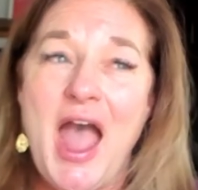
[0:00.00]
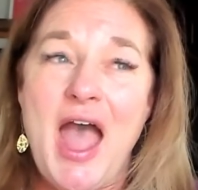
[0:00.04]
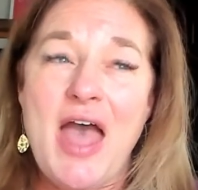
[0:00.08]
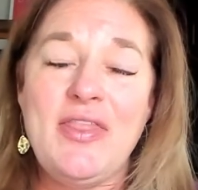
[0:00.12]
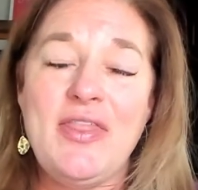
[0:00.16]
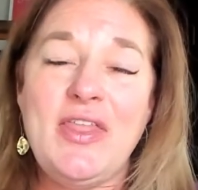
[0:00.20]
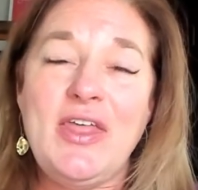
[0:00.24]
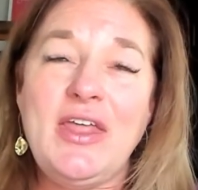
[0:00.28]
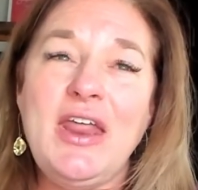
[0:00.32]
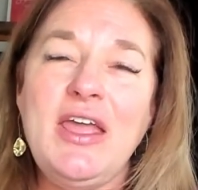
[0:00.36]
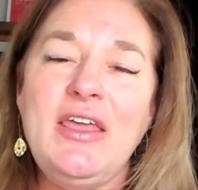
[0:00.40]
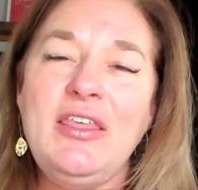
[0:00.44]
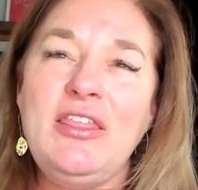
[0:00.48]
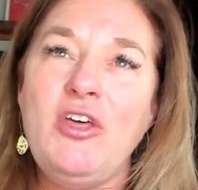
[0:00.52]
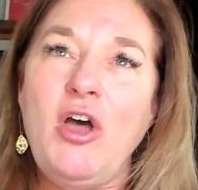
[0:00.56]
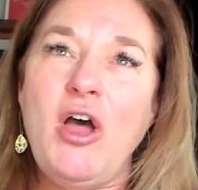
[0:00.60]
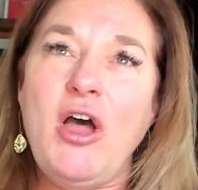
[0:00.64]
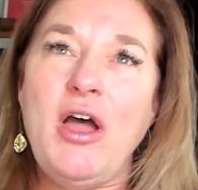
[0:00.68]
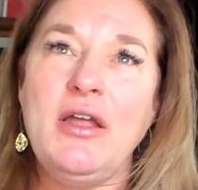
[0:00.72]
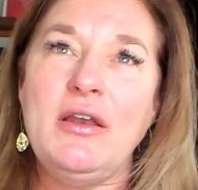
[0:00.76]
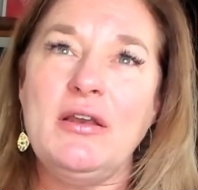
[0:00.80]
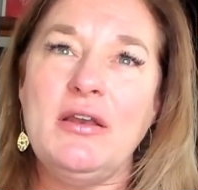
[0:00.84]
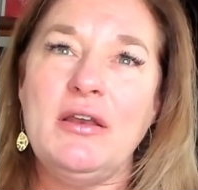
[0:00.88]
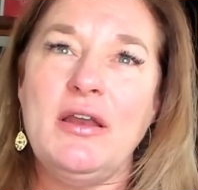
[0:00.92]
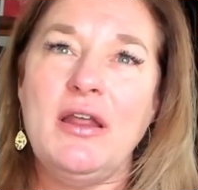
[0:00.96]
And then I
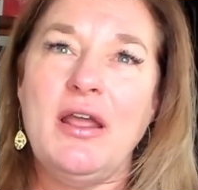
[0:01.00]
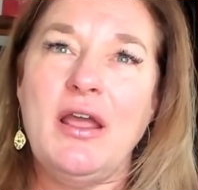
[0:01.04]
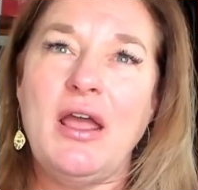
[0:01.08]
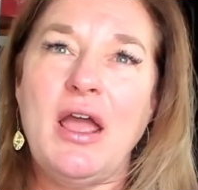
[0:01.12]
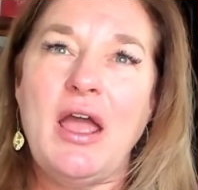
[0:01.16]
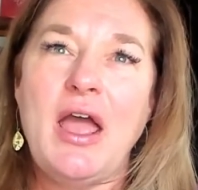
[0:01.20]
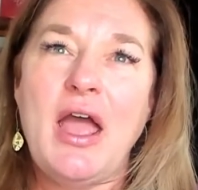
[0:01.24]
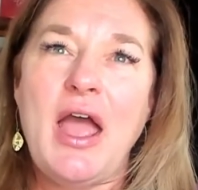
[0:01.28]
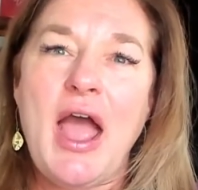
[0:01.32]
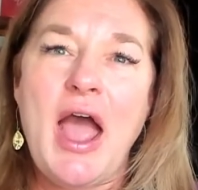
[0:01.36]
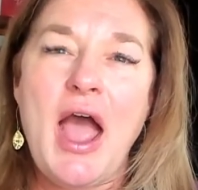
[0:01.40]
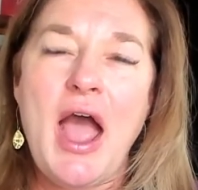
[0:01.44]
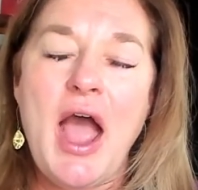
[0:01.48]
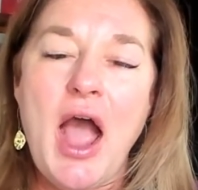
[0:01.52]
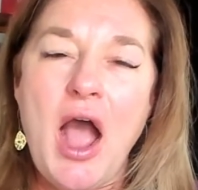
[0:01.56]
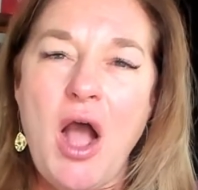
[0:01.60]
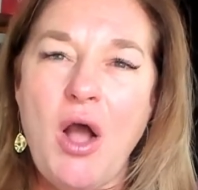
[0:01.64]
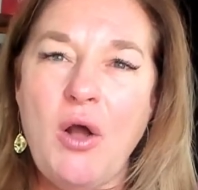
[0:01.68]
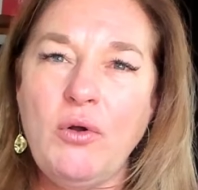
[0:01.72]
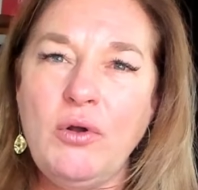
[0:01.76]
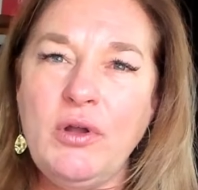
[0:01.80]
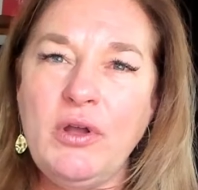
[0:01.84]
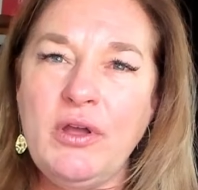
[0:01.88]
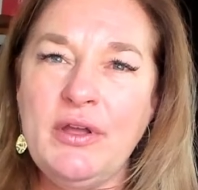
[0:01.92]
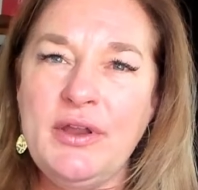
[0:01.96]
thought,
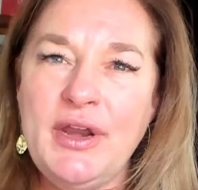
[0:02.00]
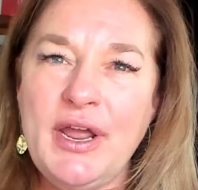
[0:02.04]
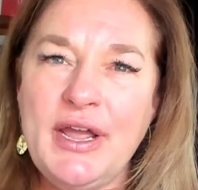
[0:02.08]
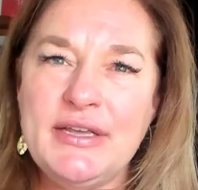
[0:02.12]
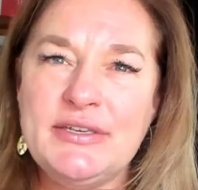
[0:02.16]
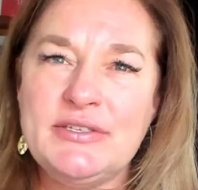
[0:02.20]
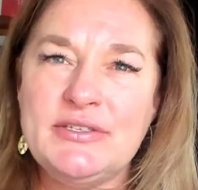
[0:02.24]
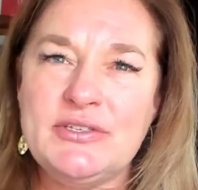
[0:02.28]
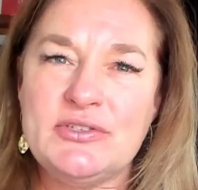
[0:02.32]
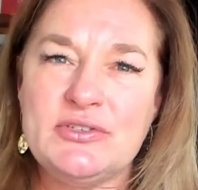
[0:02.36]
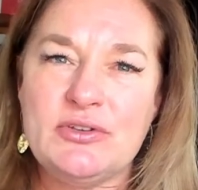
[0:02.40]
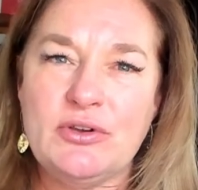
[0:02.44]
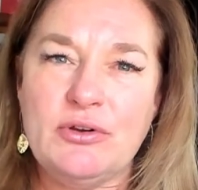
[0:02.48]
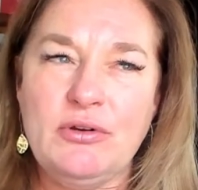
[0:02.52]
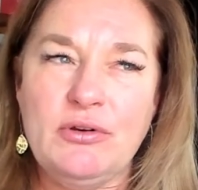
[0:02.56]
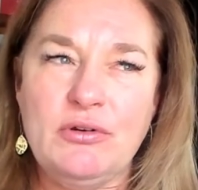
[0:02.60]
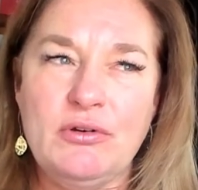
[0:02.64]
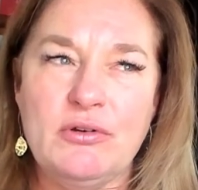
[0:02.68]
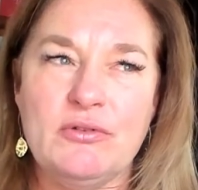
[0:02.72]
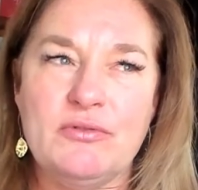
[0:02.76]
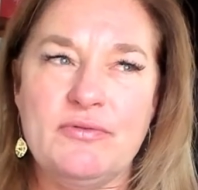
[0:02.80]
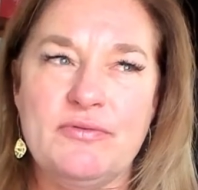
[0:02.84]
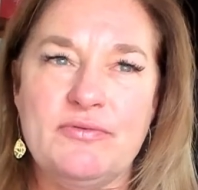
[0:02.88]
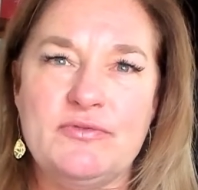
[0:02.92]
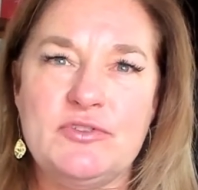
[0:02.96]
how could I
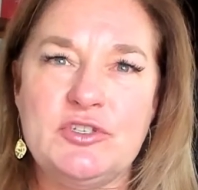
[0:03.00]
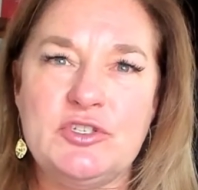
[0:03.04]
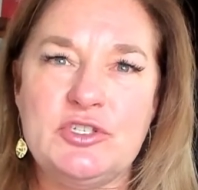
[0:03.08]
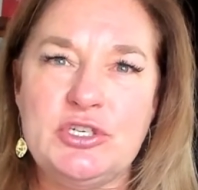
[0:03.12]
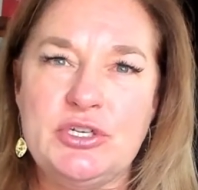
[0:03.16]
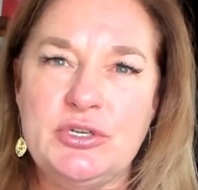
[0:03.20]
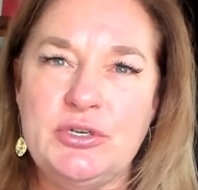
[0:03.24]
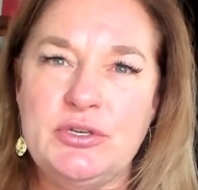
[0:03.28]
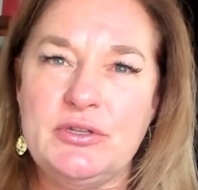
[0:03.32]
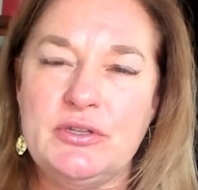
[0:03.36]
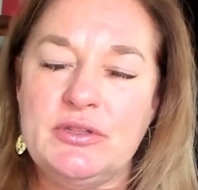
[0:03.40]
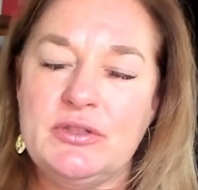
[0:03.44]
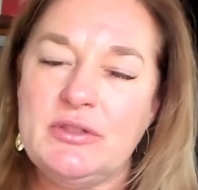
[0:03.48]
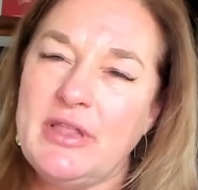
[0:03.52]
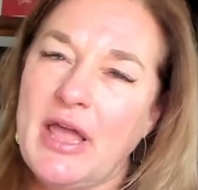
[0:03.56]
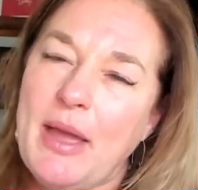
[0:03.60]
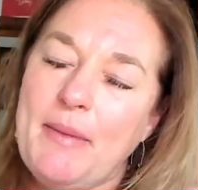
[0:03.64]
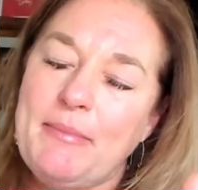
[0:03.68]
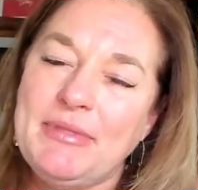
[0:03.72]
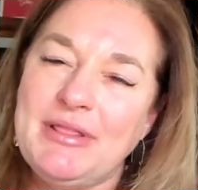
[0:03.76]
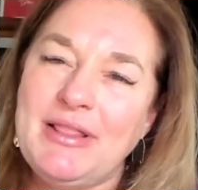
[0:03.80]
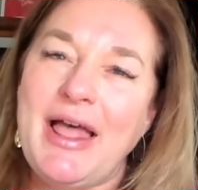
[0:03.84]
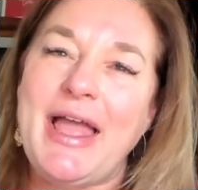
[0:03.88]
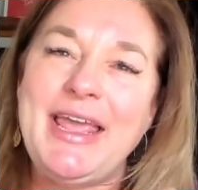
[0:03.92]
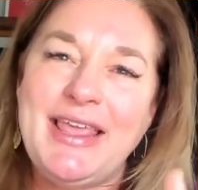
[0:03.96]
serve
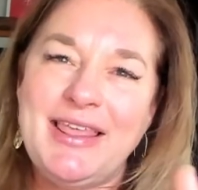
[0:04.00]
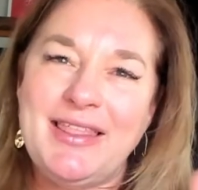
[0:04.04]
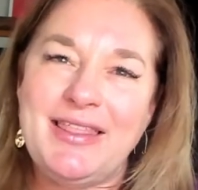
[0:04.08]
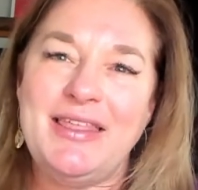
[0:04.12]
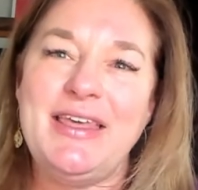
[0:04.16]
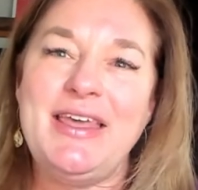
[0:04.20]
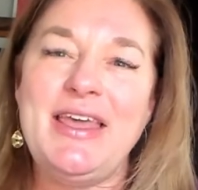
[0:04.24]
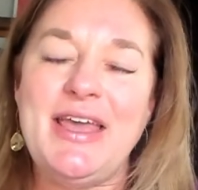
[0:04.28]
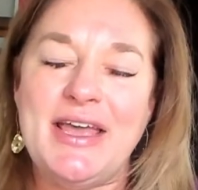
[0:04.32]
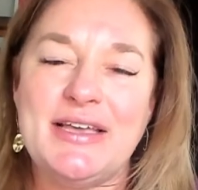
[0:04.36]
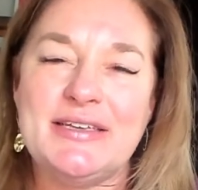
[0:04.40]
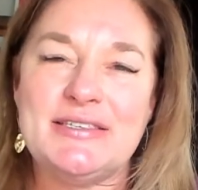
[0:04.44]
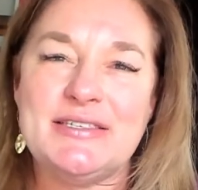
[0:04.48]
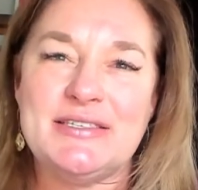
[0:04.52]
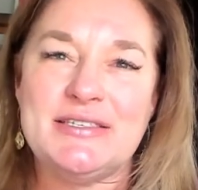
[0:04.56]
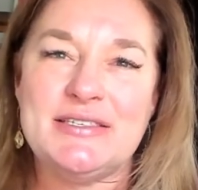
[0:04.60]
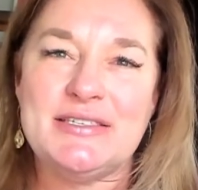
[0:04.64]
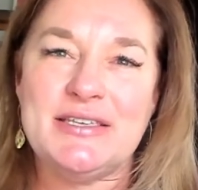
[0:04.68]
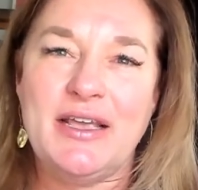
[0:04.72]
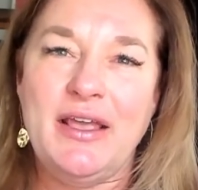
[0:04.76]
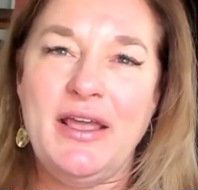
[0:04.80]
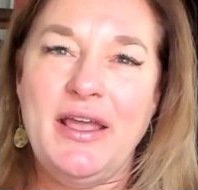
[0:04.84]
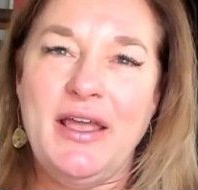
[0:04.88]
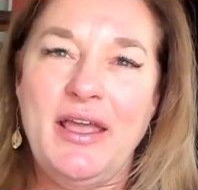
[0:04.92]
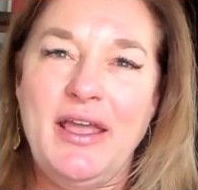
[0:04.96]
them like
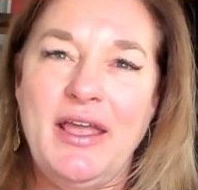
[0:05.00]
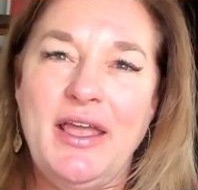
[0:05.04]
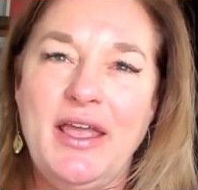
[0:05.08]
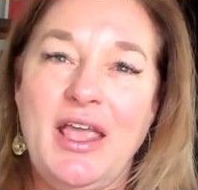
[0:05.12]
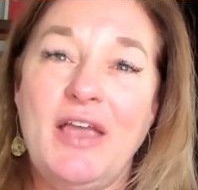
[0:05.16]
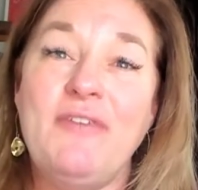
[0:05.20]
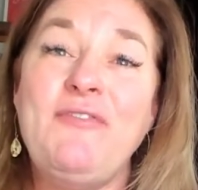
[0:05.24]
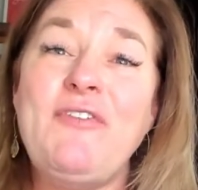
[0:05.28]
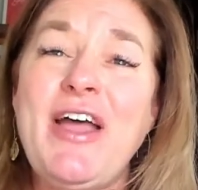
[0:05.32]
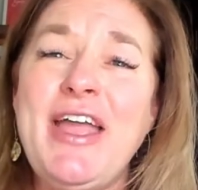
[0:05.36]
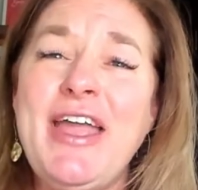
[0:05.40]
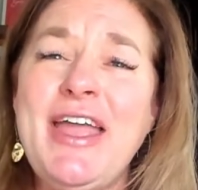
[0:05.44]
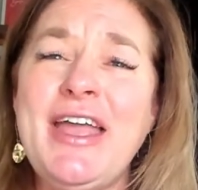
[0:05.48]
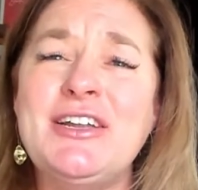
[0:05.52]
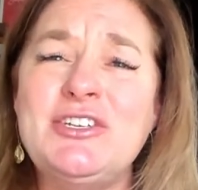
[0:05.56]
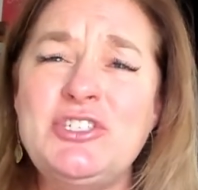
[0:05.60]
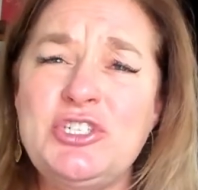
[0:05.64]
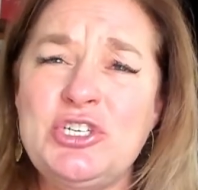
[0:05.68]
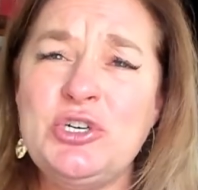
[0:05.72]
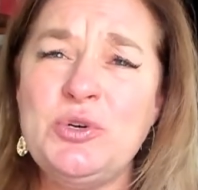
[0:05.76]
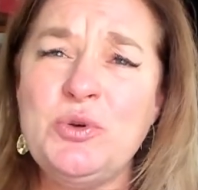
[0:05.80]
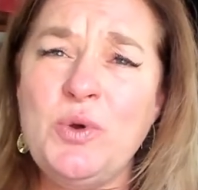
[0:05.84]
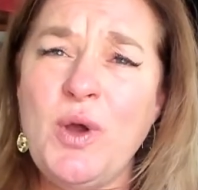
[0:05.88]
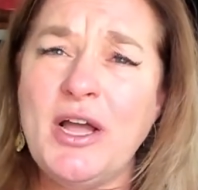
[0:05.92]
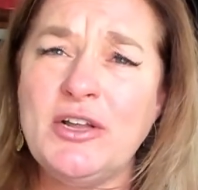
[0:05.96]
this if I had
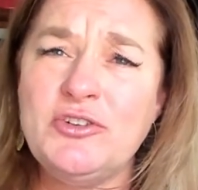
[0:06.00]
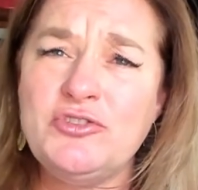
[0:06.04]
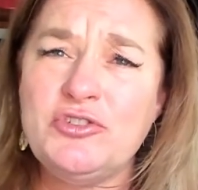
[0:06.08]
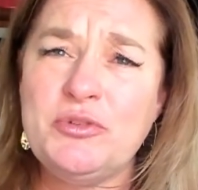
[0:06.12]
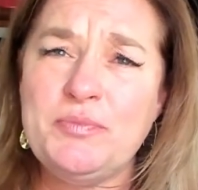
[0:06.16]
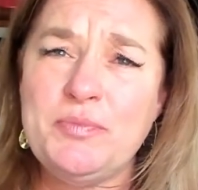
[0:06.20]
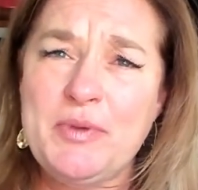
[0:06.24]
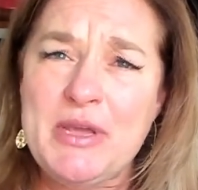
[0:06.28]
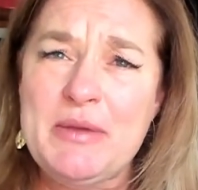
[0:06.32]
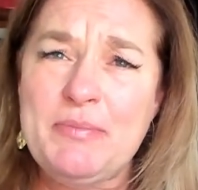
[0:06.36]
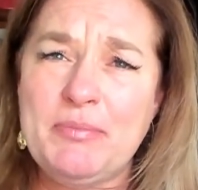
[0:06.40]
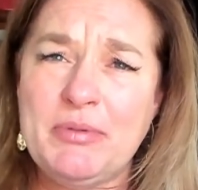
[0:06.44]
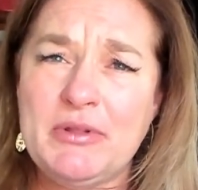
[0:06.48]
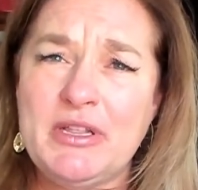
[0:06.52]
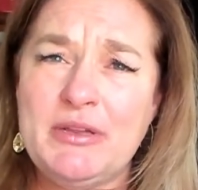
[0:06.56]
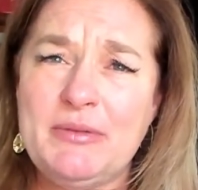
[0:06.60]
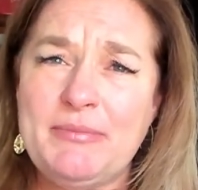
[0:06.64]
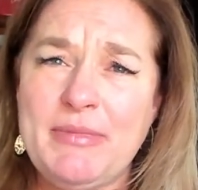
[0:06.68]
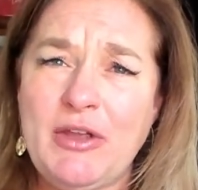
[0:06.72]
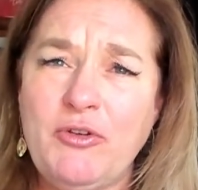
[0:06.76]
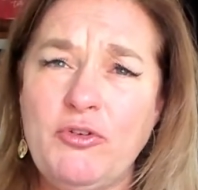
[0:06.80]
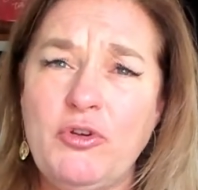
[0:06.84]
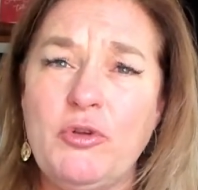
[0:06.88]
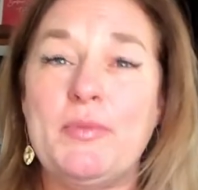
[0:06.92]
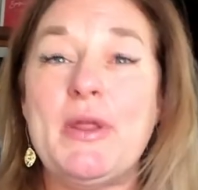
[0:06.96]
200 people in
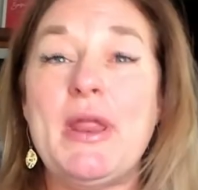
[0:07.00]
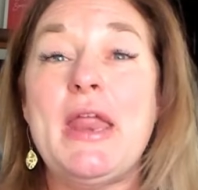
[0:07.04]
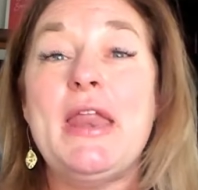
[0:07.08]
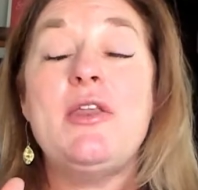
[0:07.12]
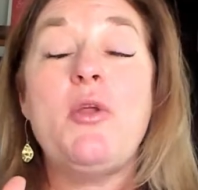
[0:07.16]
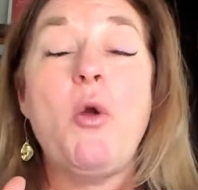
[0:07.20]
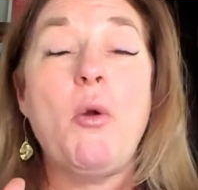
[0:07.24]
my group?